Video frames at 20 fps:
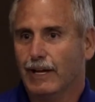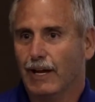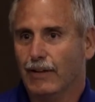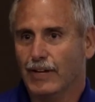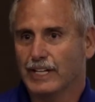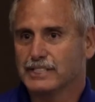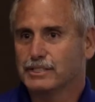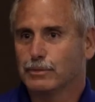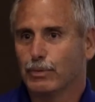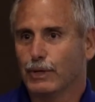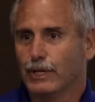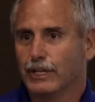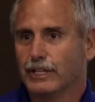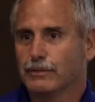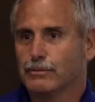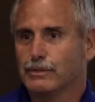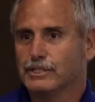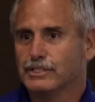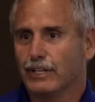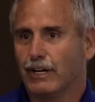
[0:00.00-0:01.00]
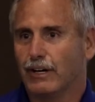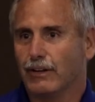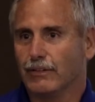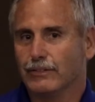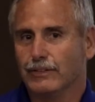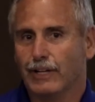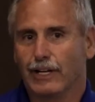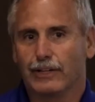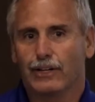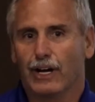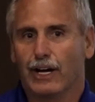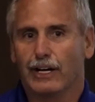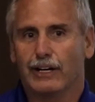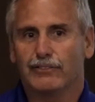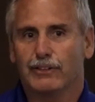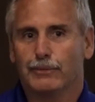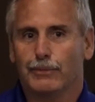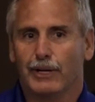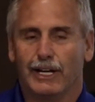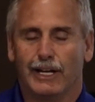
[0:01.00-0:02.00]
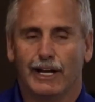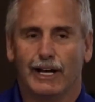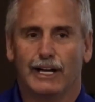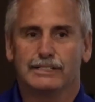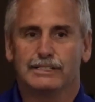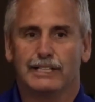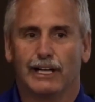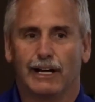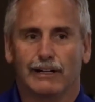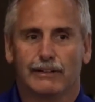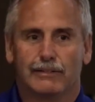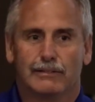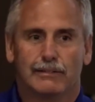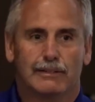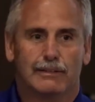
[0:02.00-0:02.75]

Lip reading: And that's a pretty good result. Like, not everybody has that.